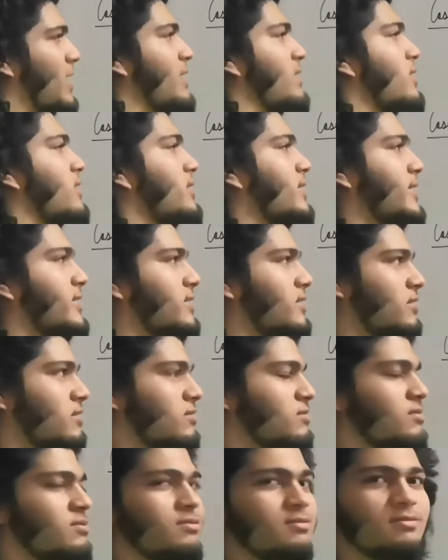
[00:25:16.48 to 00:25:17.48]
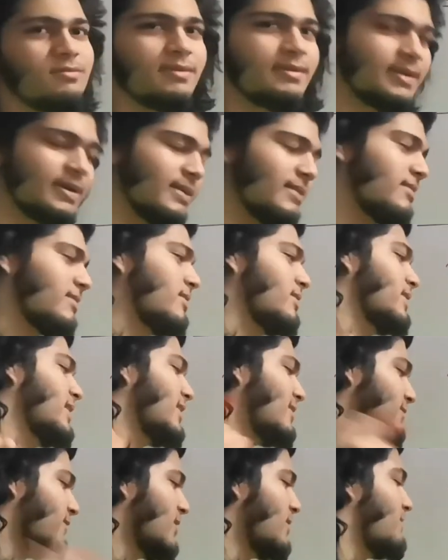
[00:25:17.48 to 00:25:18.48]
matter right now.
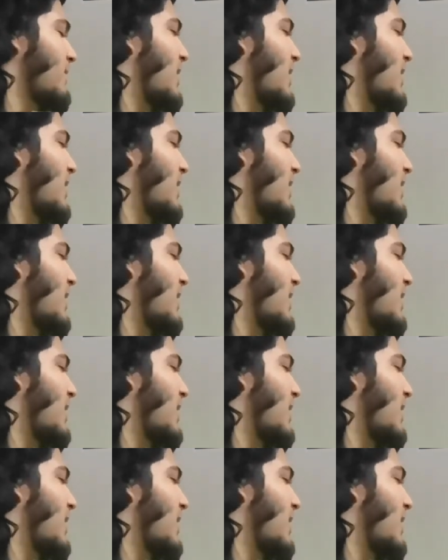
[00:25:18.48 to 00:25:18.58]
It will